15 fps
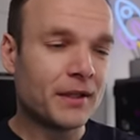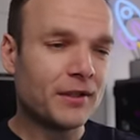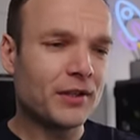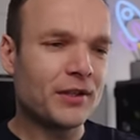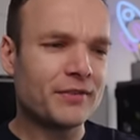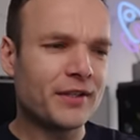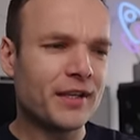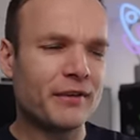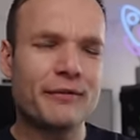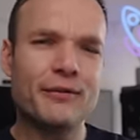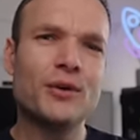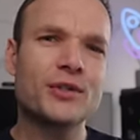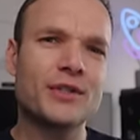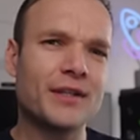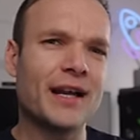You can see,
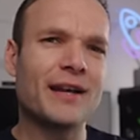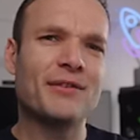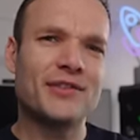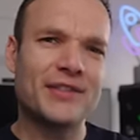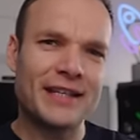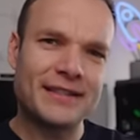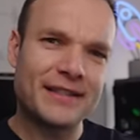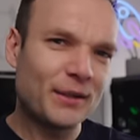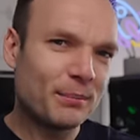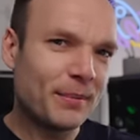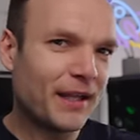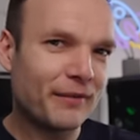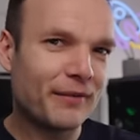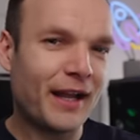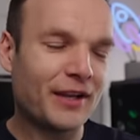unfortunately, I have
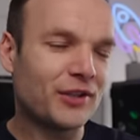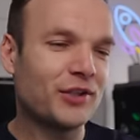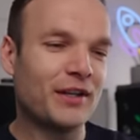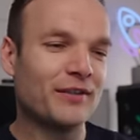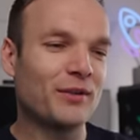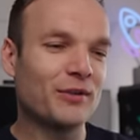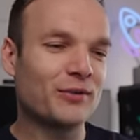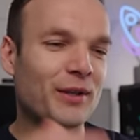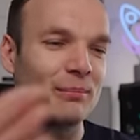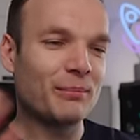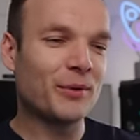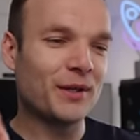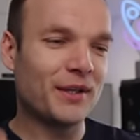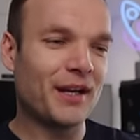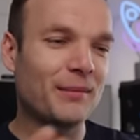16p of cash here. So at some
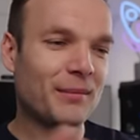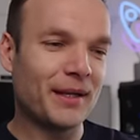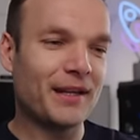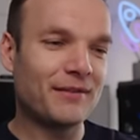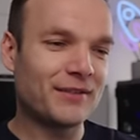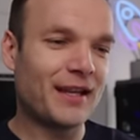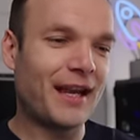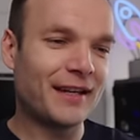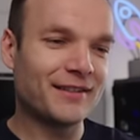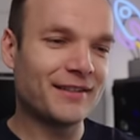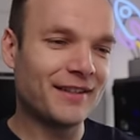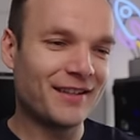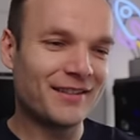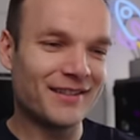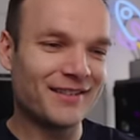point, I might have to add to
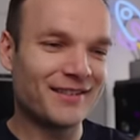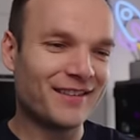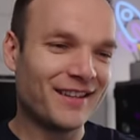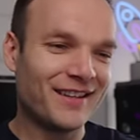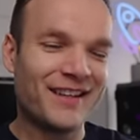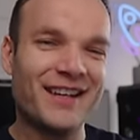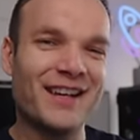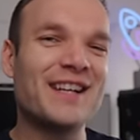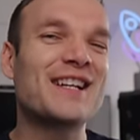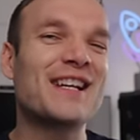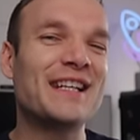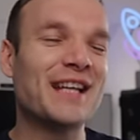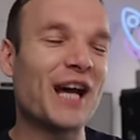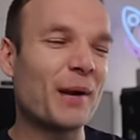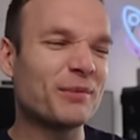this and
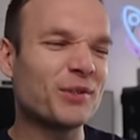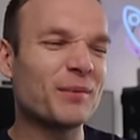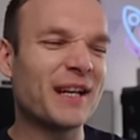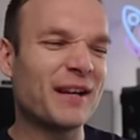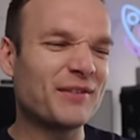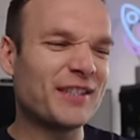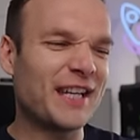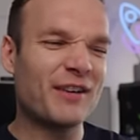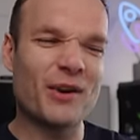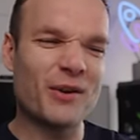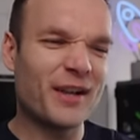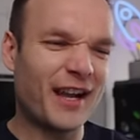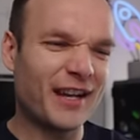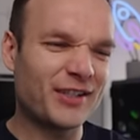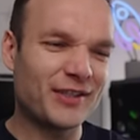clean that up so we can have zero
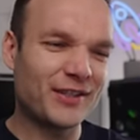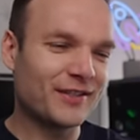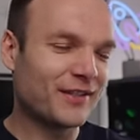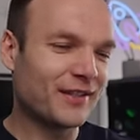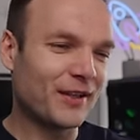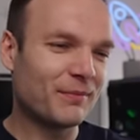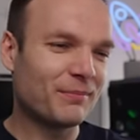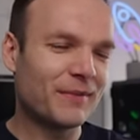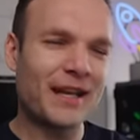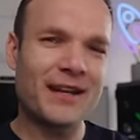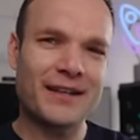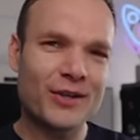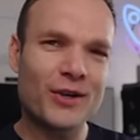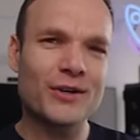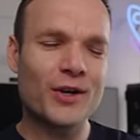cash, because, you know, that
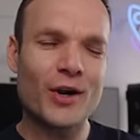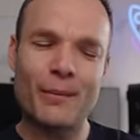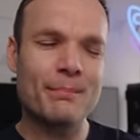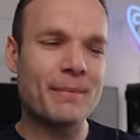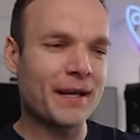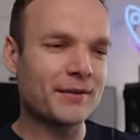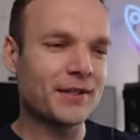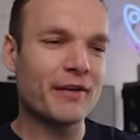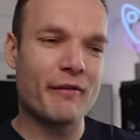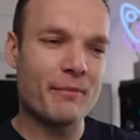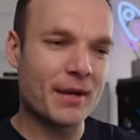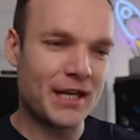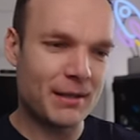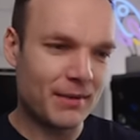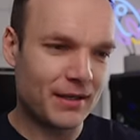could compound over
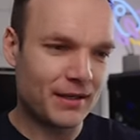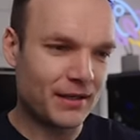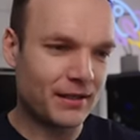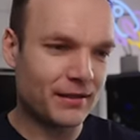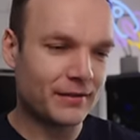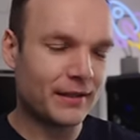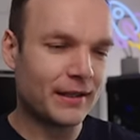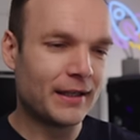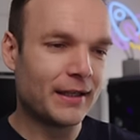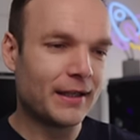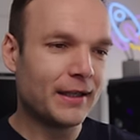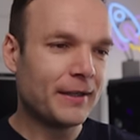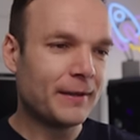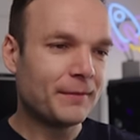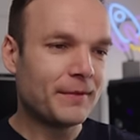many, many years.
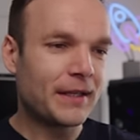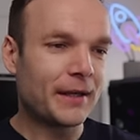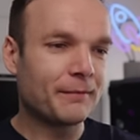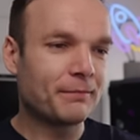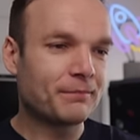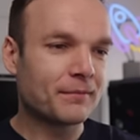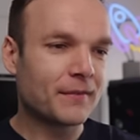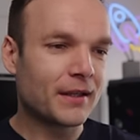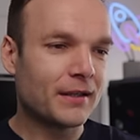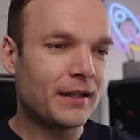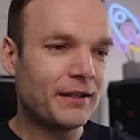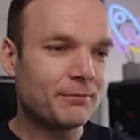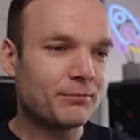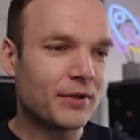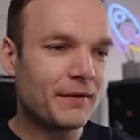Now,
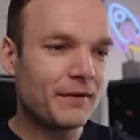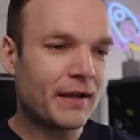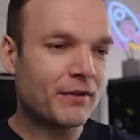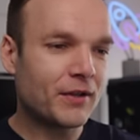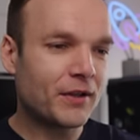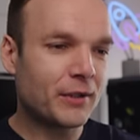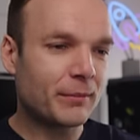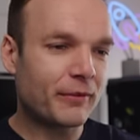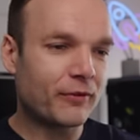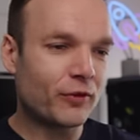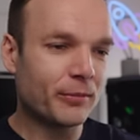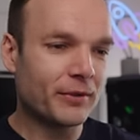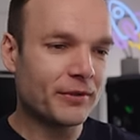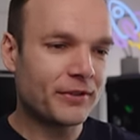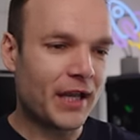let's briefly have a look at the
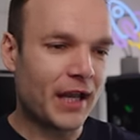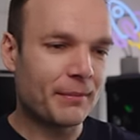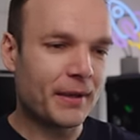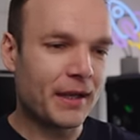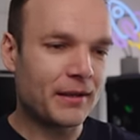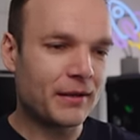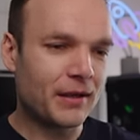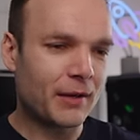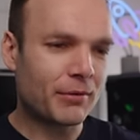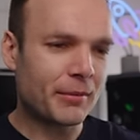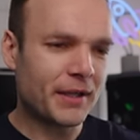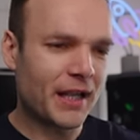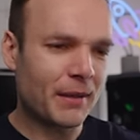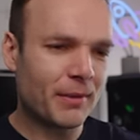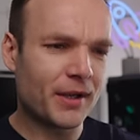performance tab, and I'll
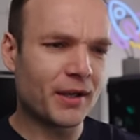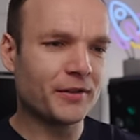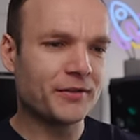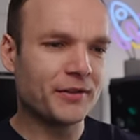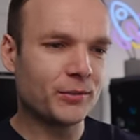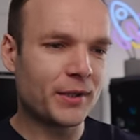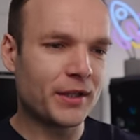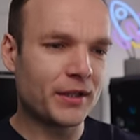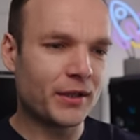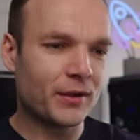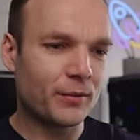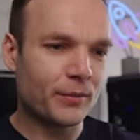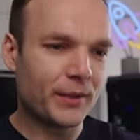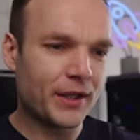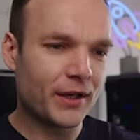probably get my answer to whether
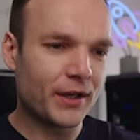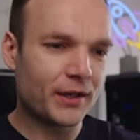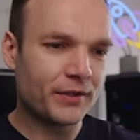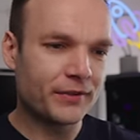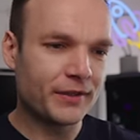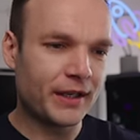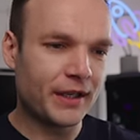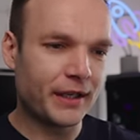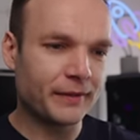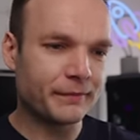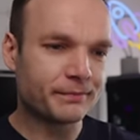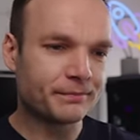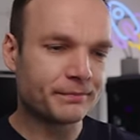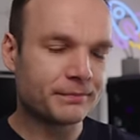we are seeing